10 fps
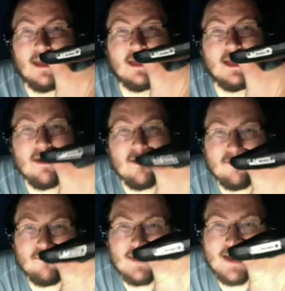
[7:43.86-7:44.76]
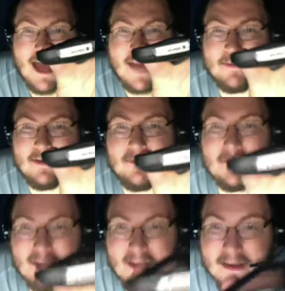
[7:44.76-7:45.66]
here's what happened to
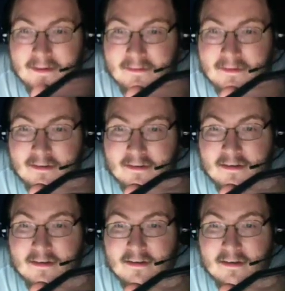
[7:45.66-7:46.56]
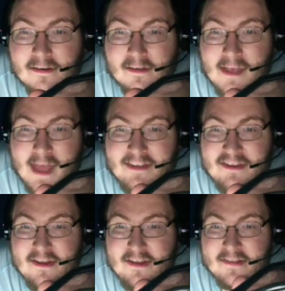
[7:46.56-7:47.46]
mine. As
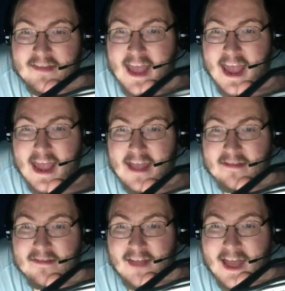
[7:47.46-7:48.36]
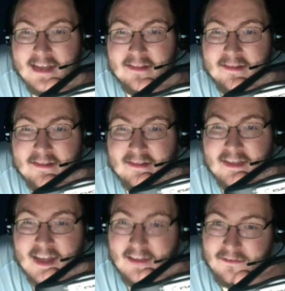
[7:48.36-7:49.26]
you can see, it's
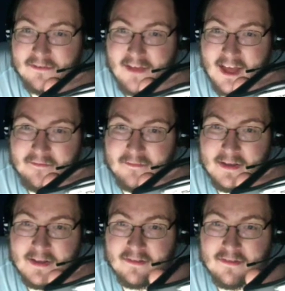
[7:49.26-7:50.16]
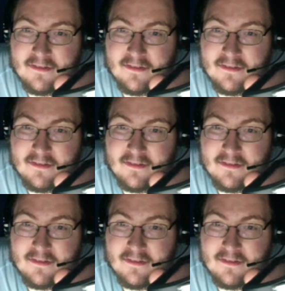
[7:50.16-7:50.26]
non-existent after 5 months.